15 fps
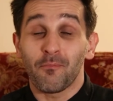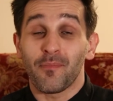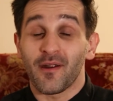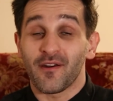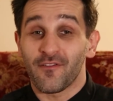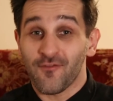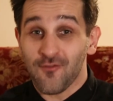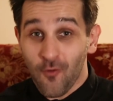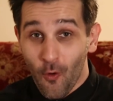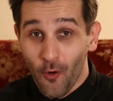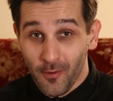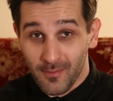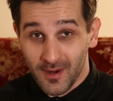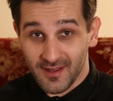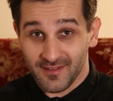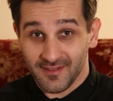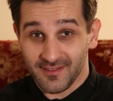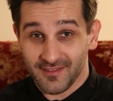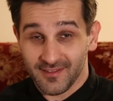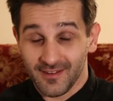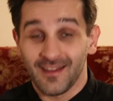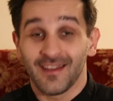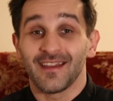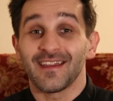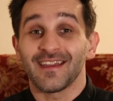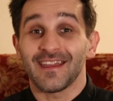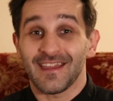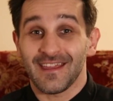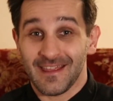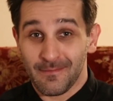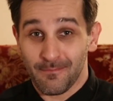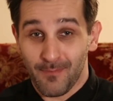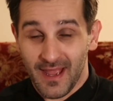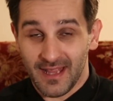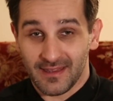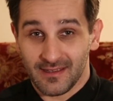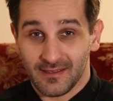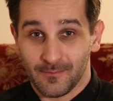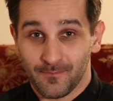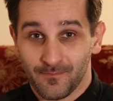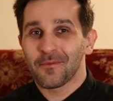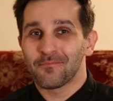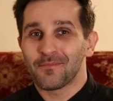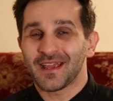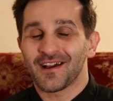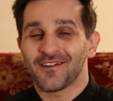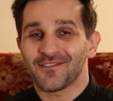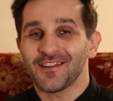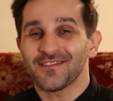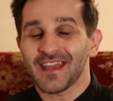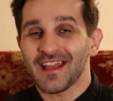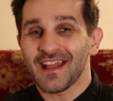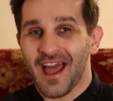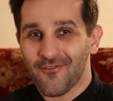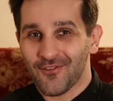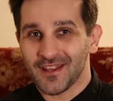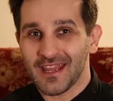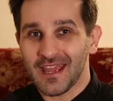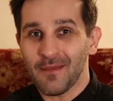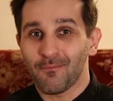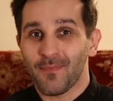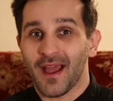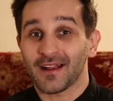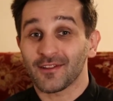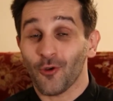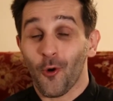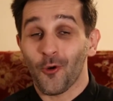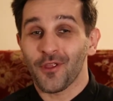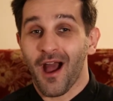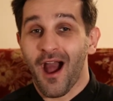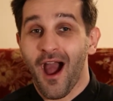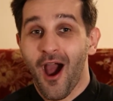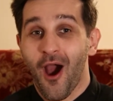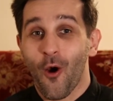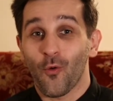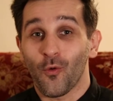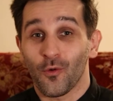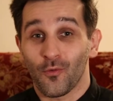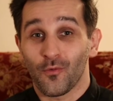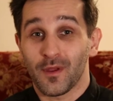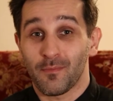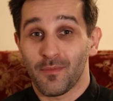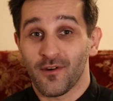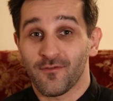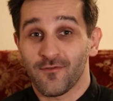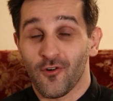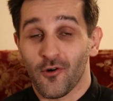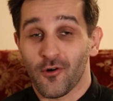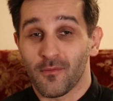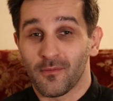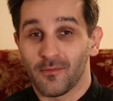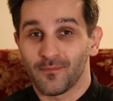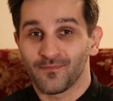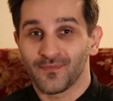performance in bed, because this can have an impact on how we perform.